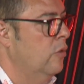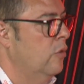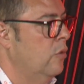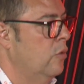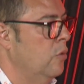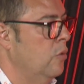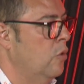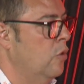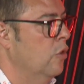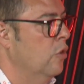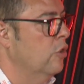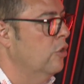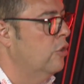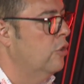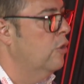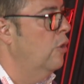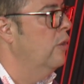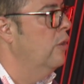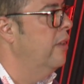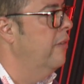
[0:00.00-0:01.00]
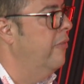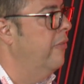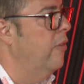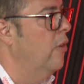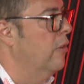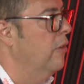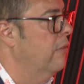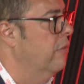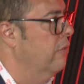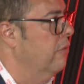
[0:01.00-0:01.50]
to control the
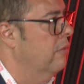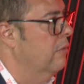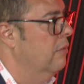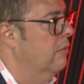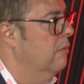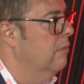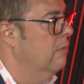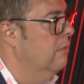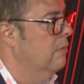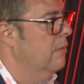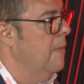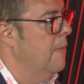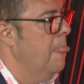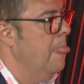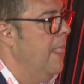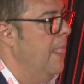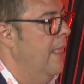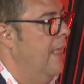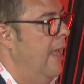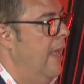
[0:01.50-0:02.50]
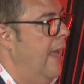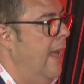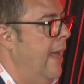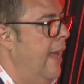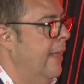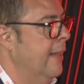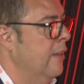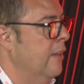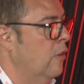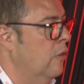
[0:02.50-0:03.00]
floods,
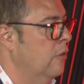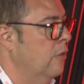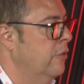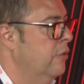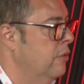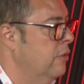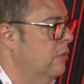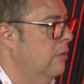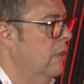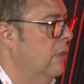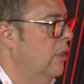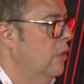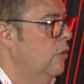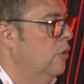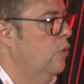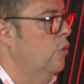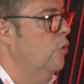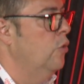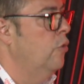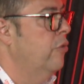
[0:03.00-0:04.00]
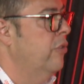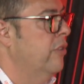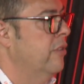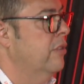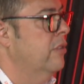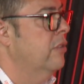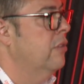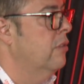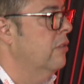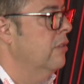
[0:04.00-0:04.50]
and also to
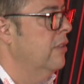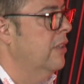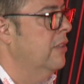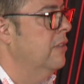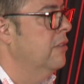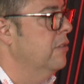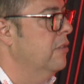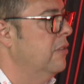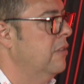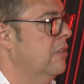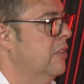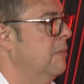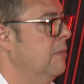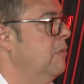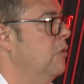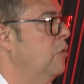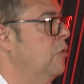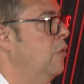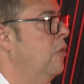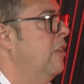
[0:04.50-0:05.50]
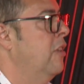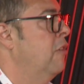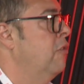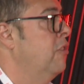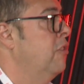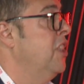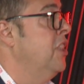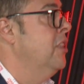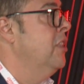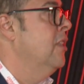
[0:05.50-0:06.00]
restore the ecosystem to the
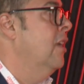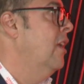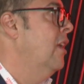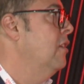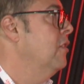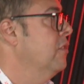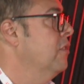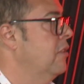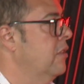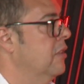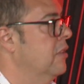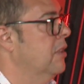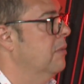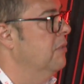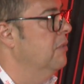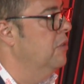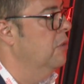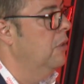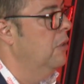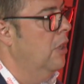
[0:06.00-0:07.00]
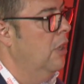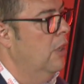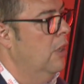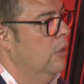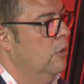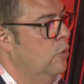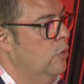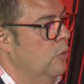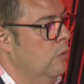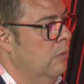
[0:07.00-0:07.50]
original ecosystem. So
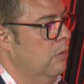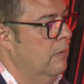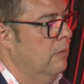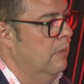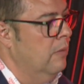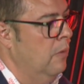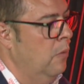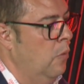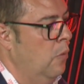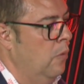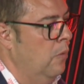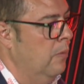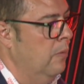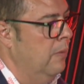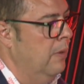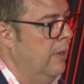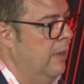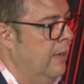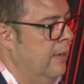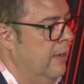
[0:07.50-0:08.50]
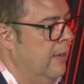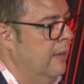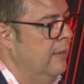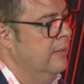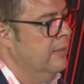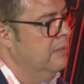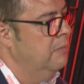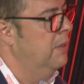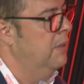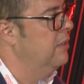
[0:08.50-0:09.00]
and
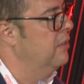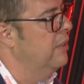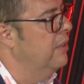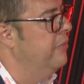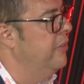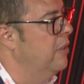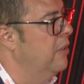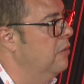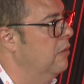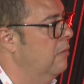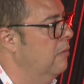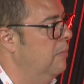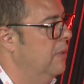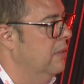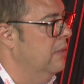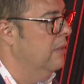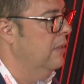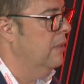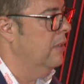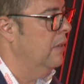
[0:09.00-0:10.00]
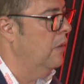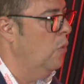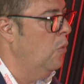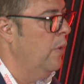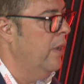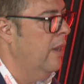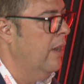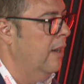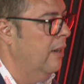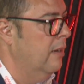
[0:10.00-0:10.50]
it's very difficult, but
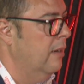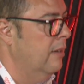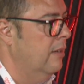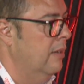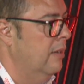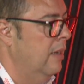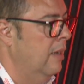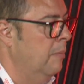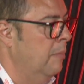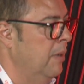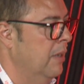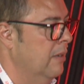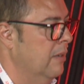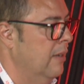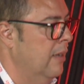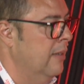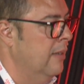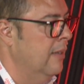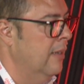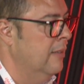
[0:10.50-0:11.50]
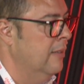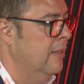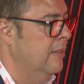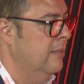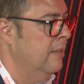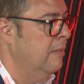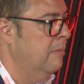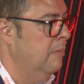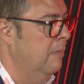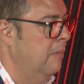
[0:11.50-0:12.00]
we are, I mean, and
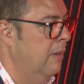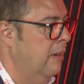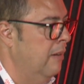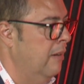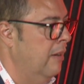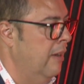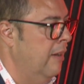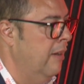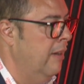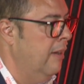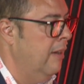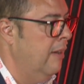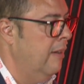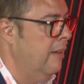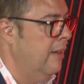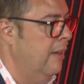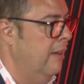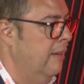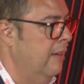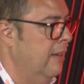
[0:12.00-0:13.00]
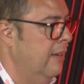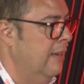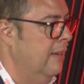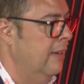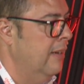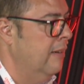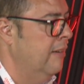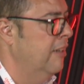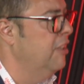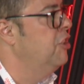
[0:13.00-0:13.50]
that's a
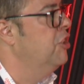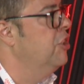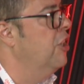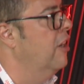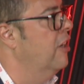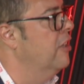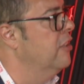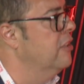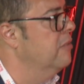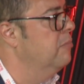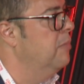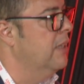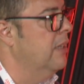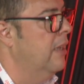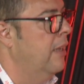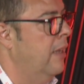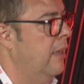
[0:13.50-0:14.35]
great challenge. But